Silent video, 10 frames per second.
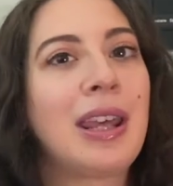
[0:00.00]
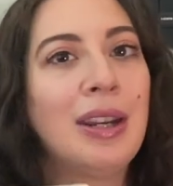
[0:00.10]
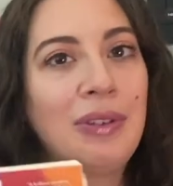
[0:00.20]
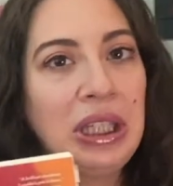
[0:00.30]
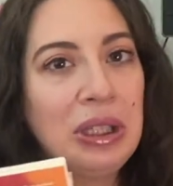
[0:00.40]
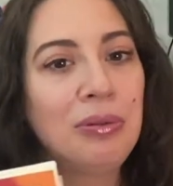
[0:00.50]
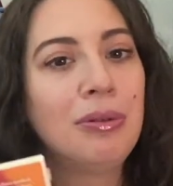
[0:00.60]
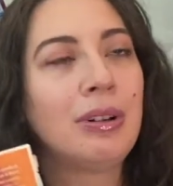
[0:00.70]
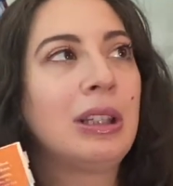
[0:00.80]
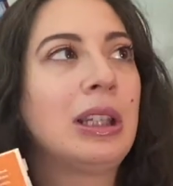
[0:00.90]
And if
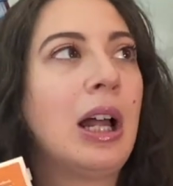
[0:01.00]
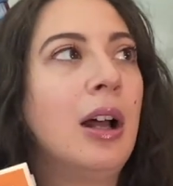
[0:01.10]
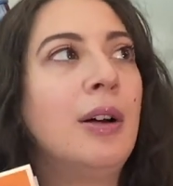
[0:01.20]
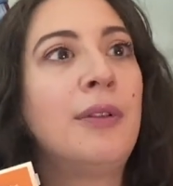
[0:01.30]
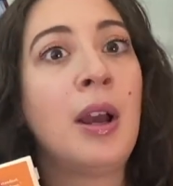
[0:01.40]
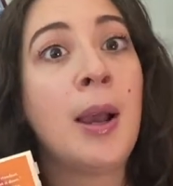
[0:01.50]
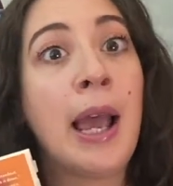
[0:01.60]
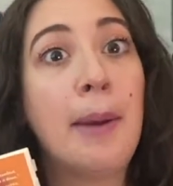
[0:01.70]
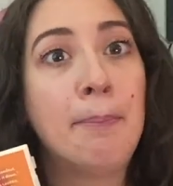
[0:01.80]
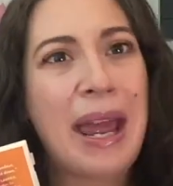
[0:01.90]
you love
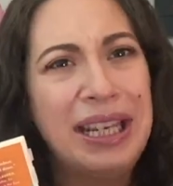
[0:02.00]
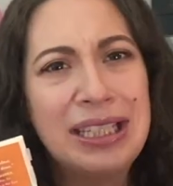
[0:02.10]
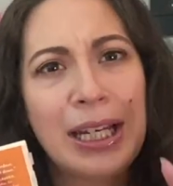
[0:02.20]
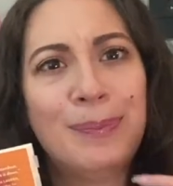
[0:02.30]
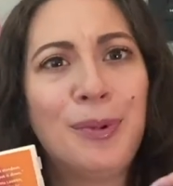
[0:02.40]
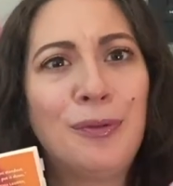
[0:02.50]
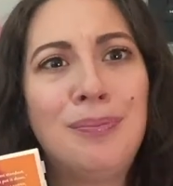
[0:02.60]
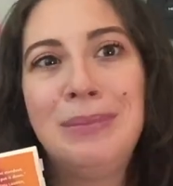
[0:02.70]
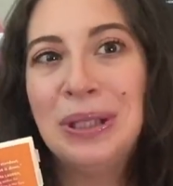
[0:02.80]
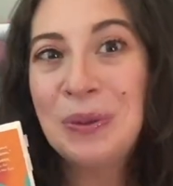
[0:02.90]
any type of
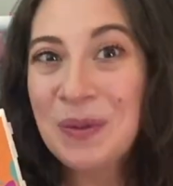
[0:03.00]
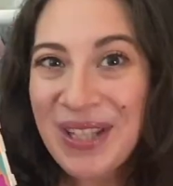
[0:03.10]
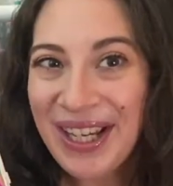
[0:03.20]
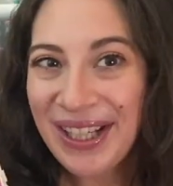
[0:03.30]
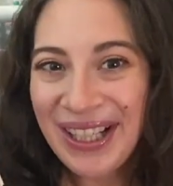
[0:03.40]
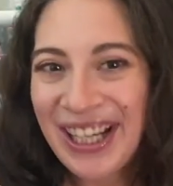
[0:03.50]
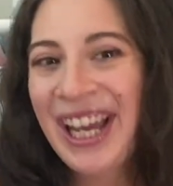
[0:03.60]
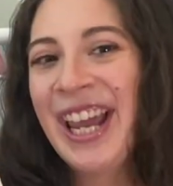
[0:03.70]
music